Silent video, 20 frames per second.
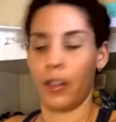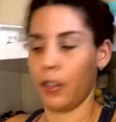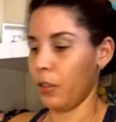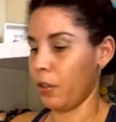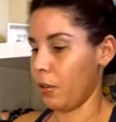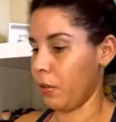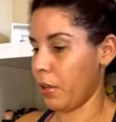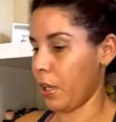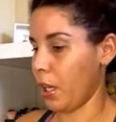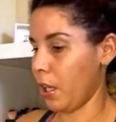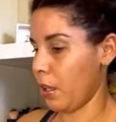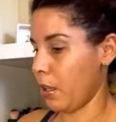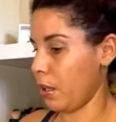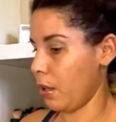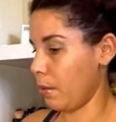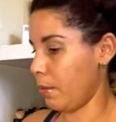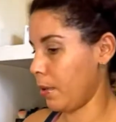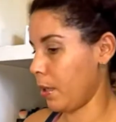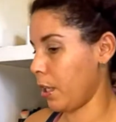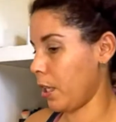You okay
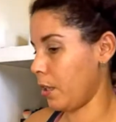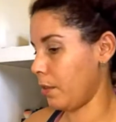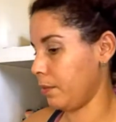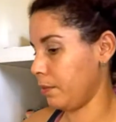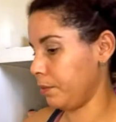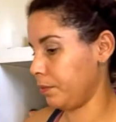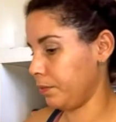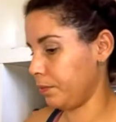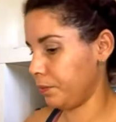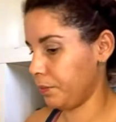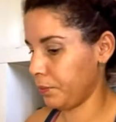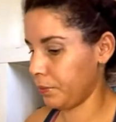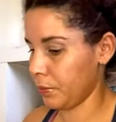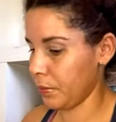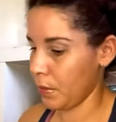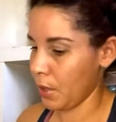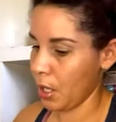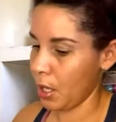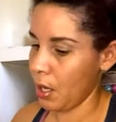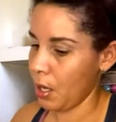there, buddy?
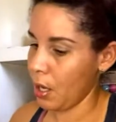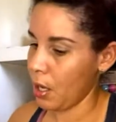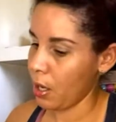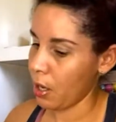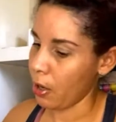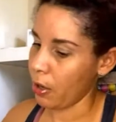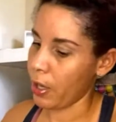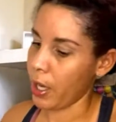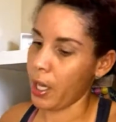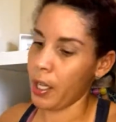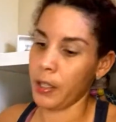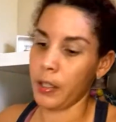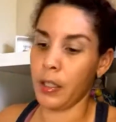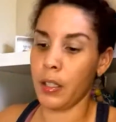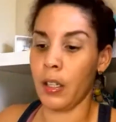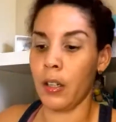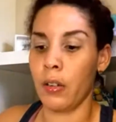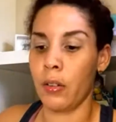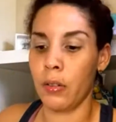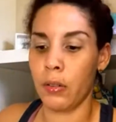Okay,
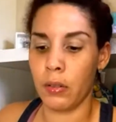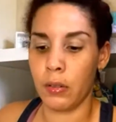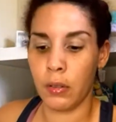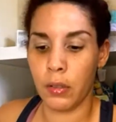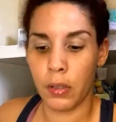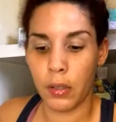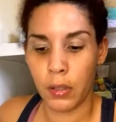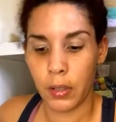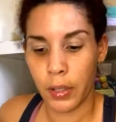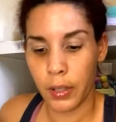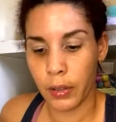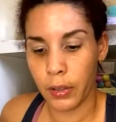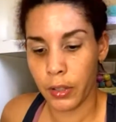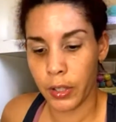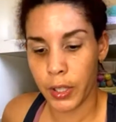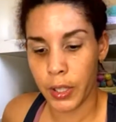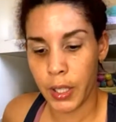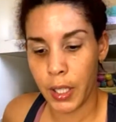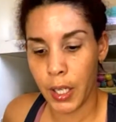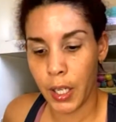so it
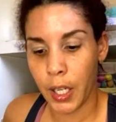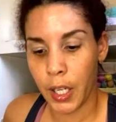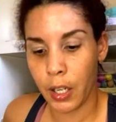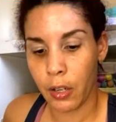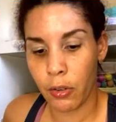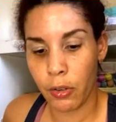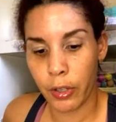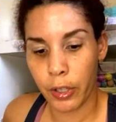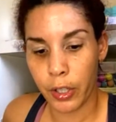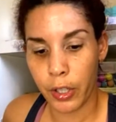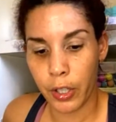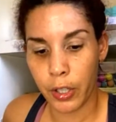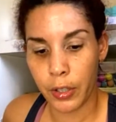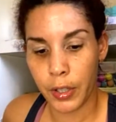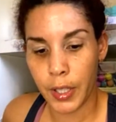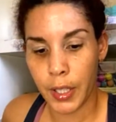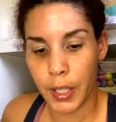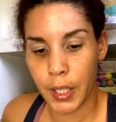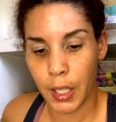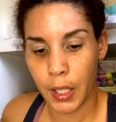looks like I
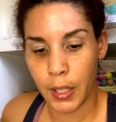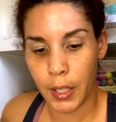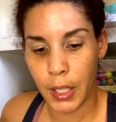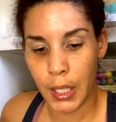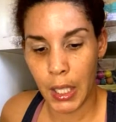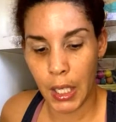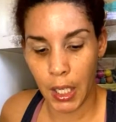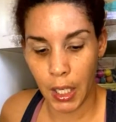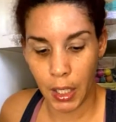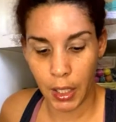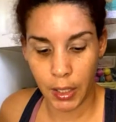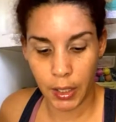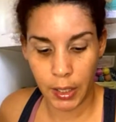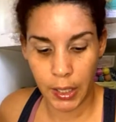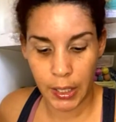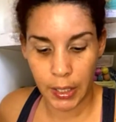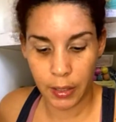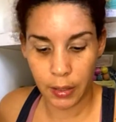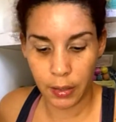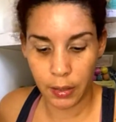ordered 6
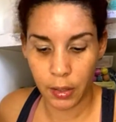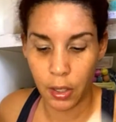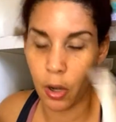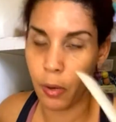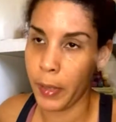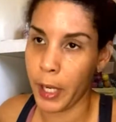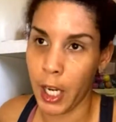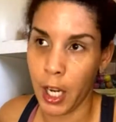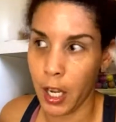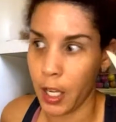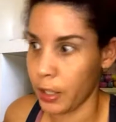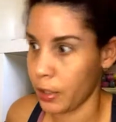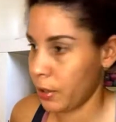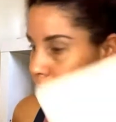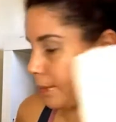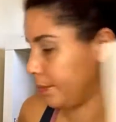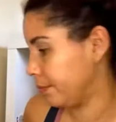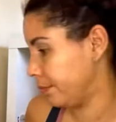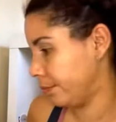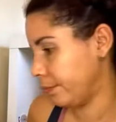things. Oh my gosh.
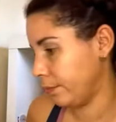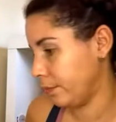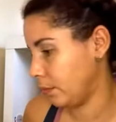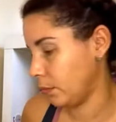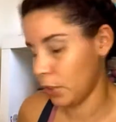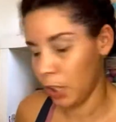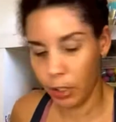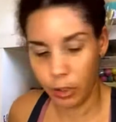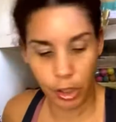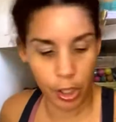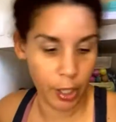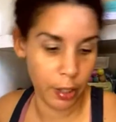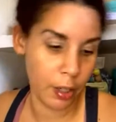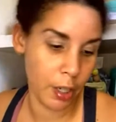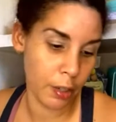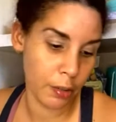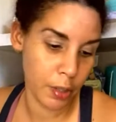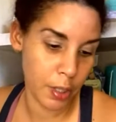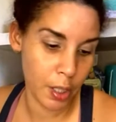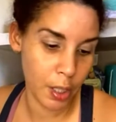Shout
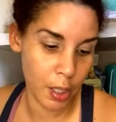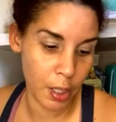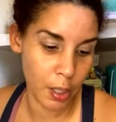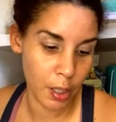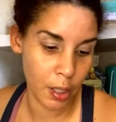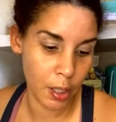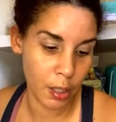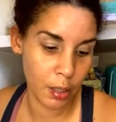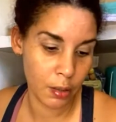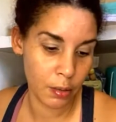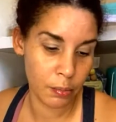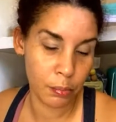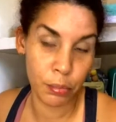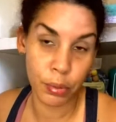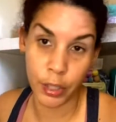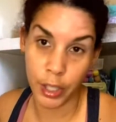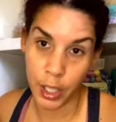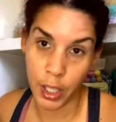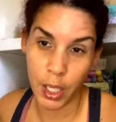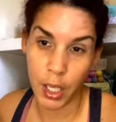out to
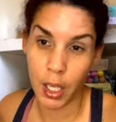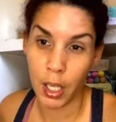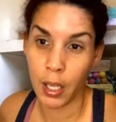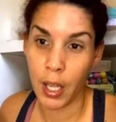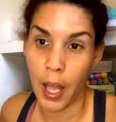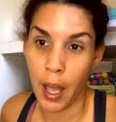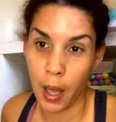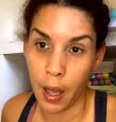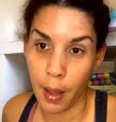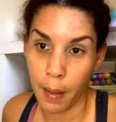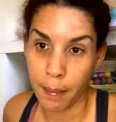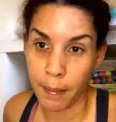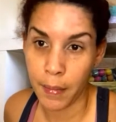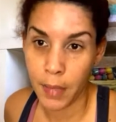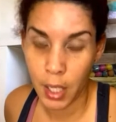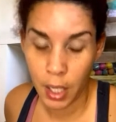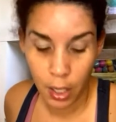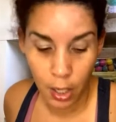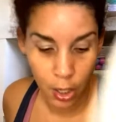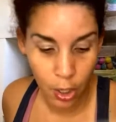Brittany M,
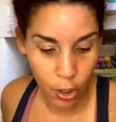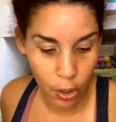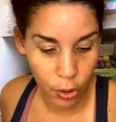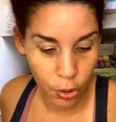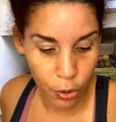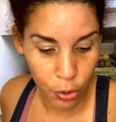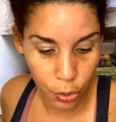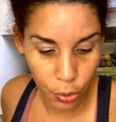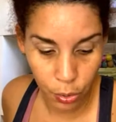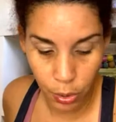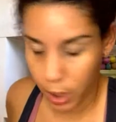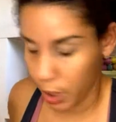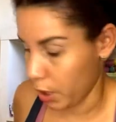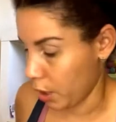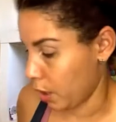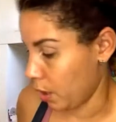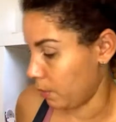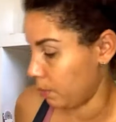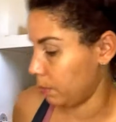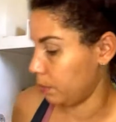who
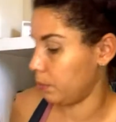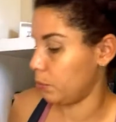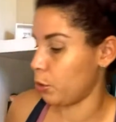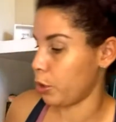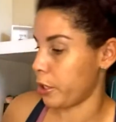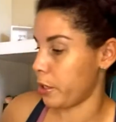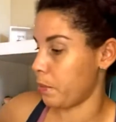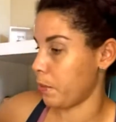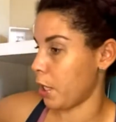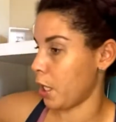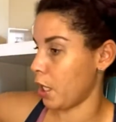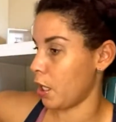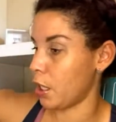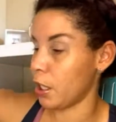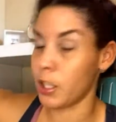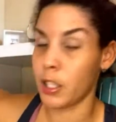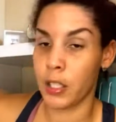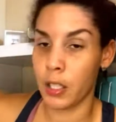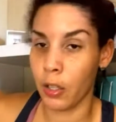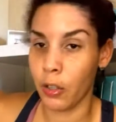was my
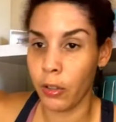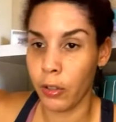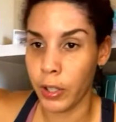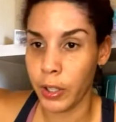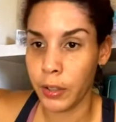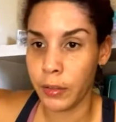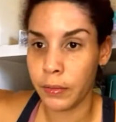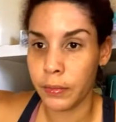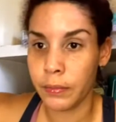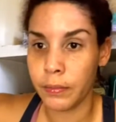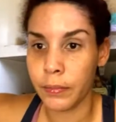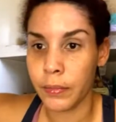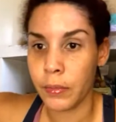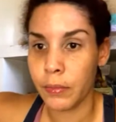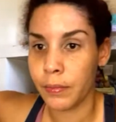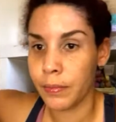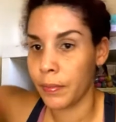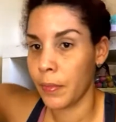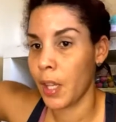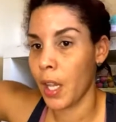consultant
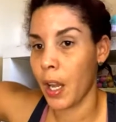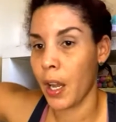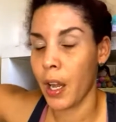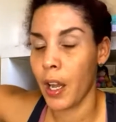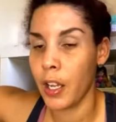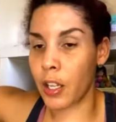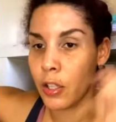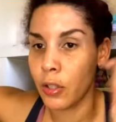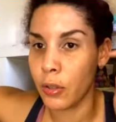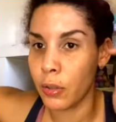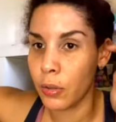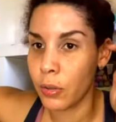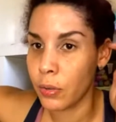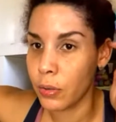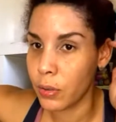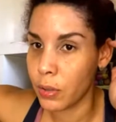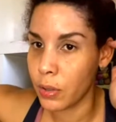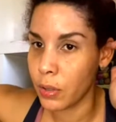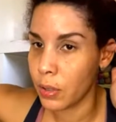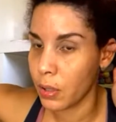that I
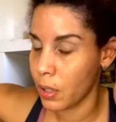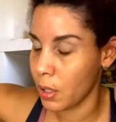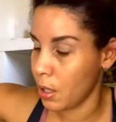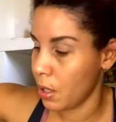used.